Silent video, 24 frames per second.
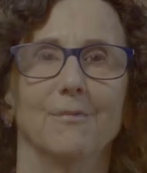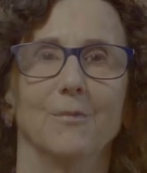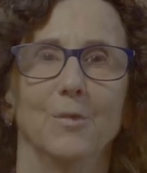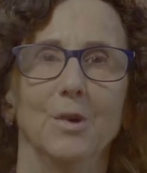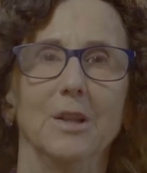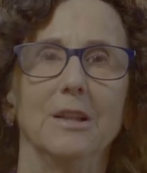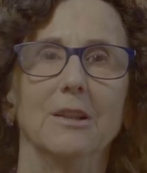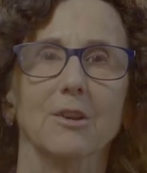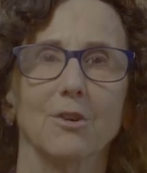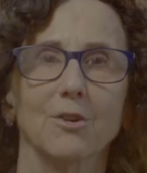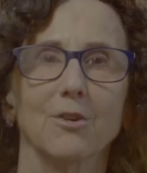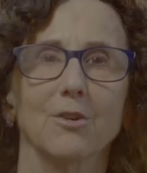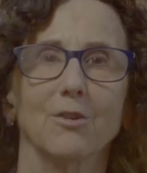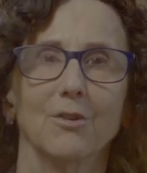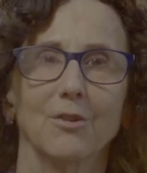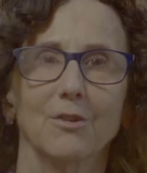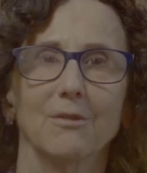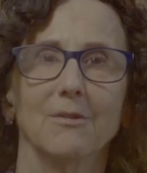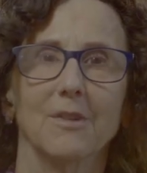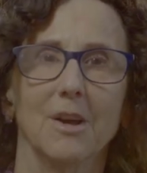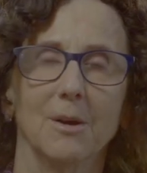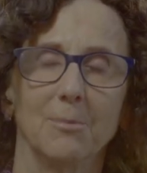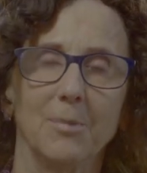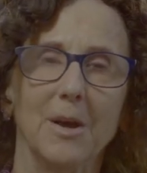we learned
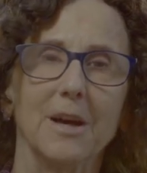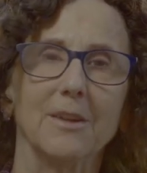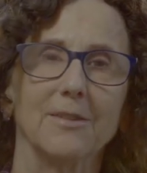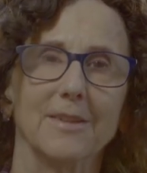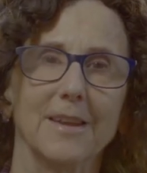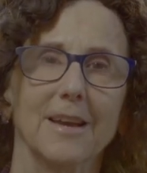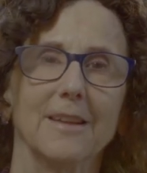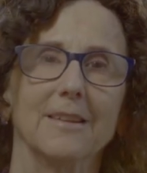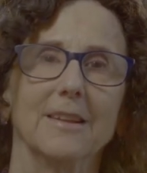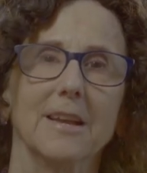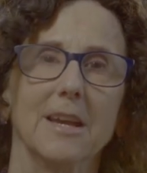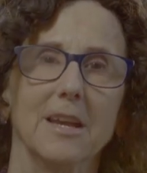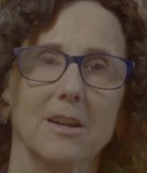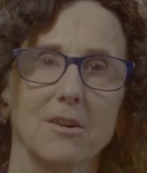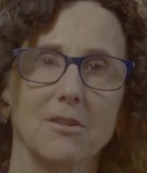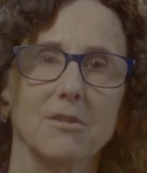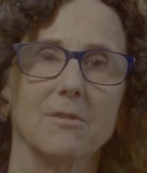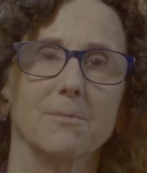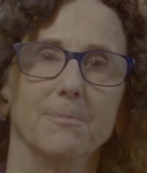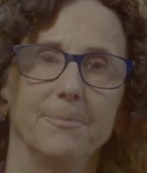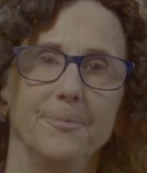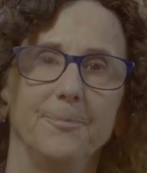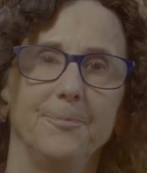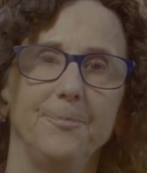about that
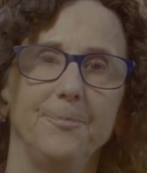later.